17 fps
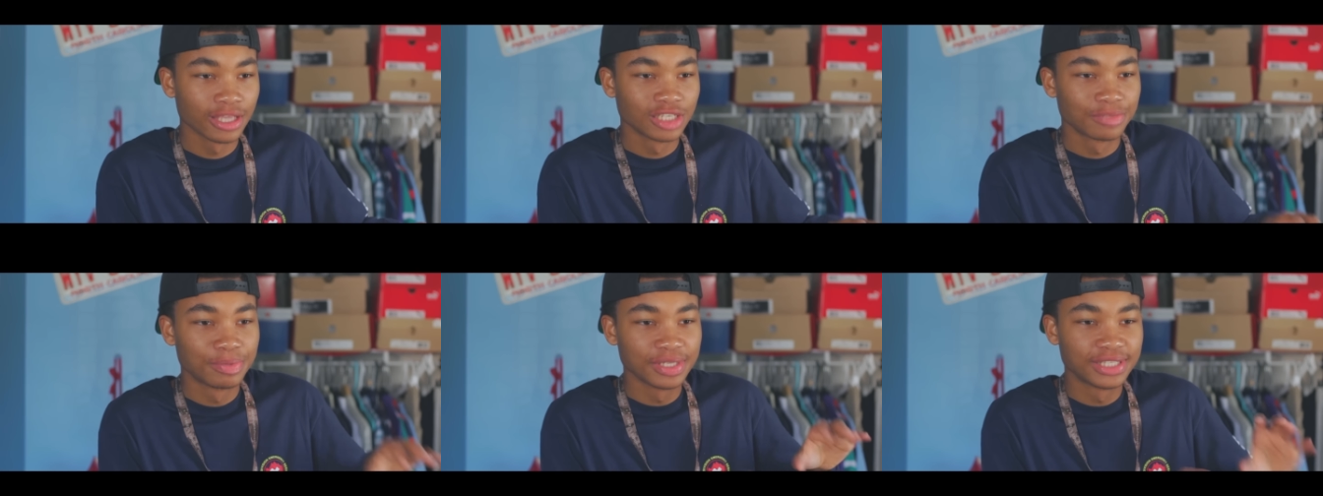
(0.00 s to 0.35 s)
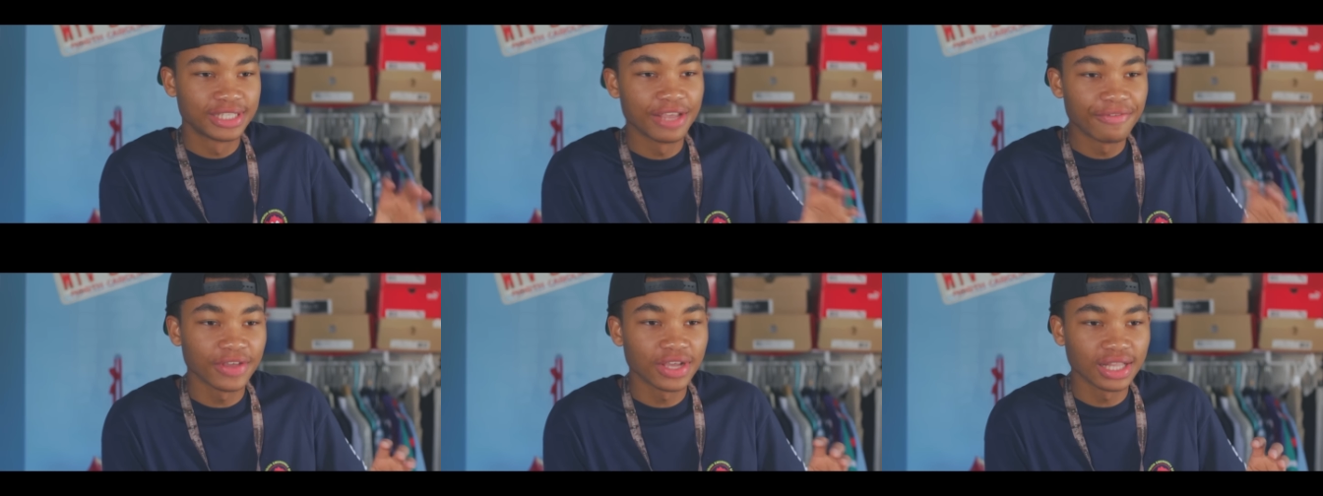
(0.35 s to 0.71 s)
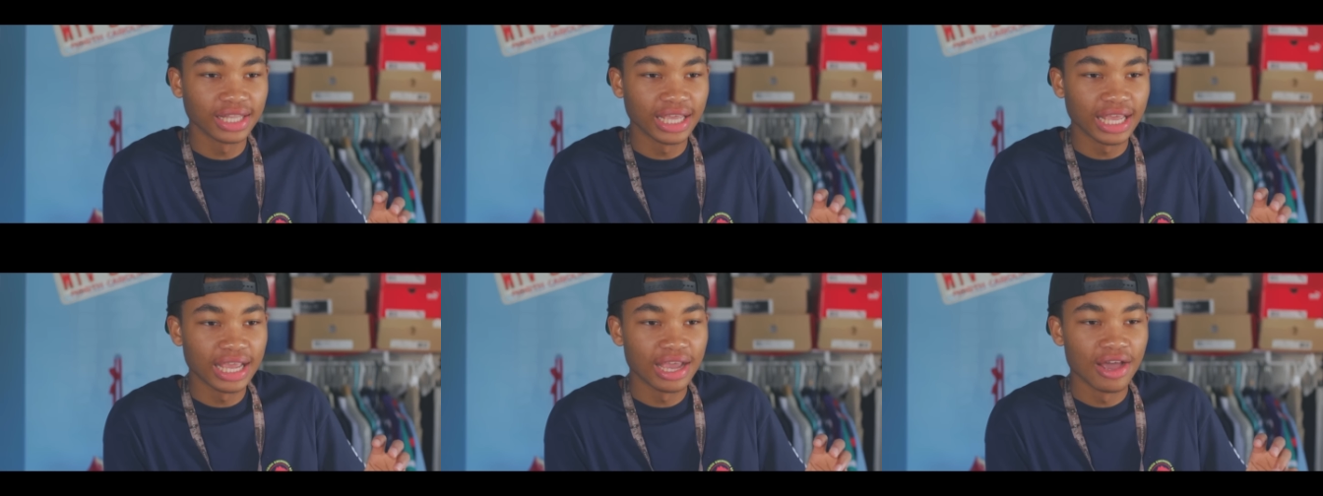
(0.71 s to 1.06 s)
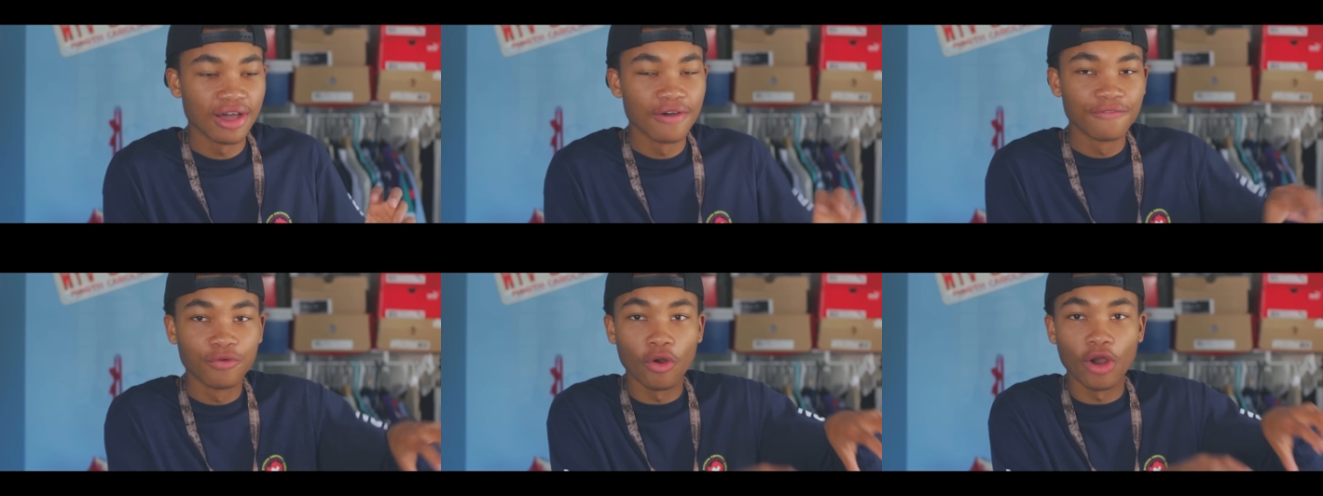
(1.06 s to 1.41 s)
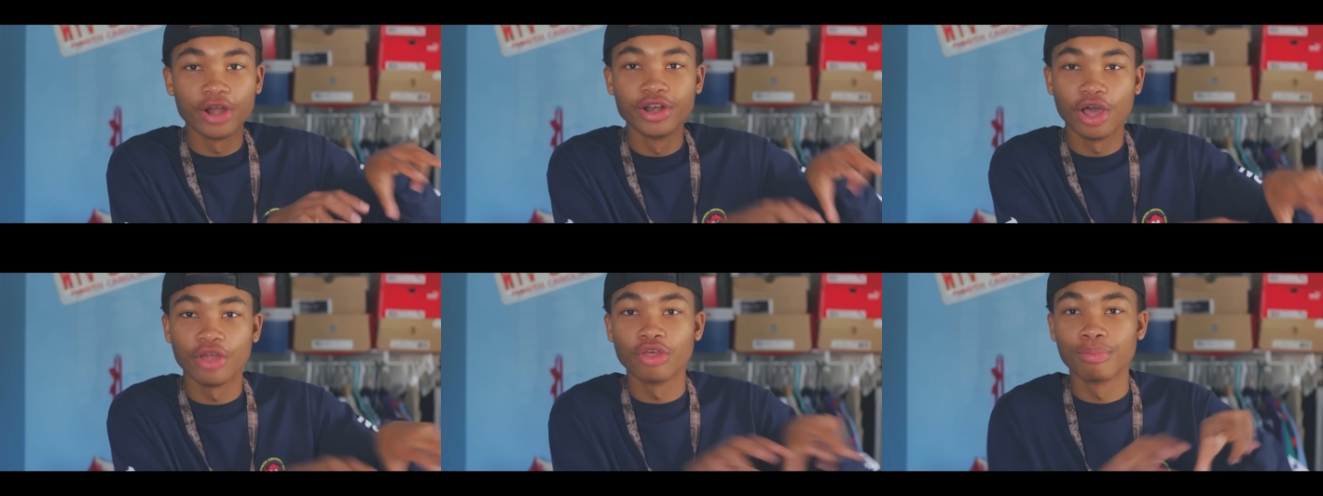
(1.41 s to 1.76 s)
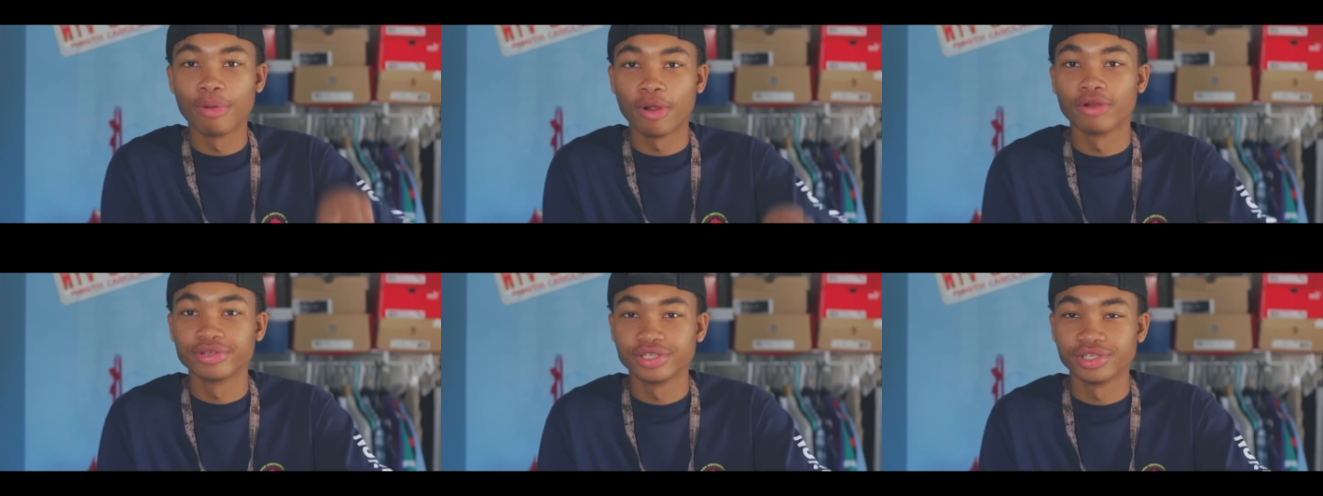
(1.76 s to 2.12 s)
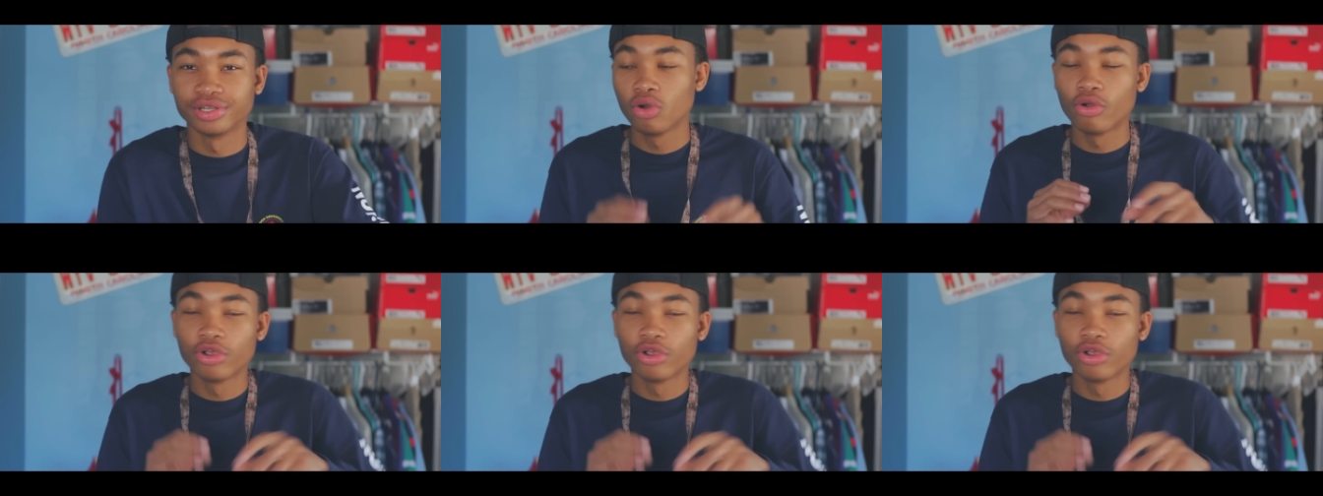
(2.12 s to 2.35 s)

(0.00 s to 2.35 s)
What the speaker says: specifically for another person.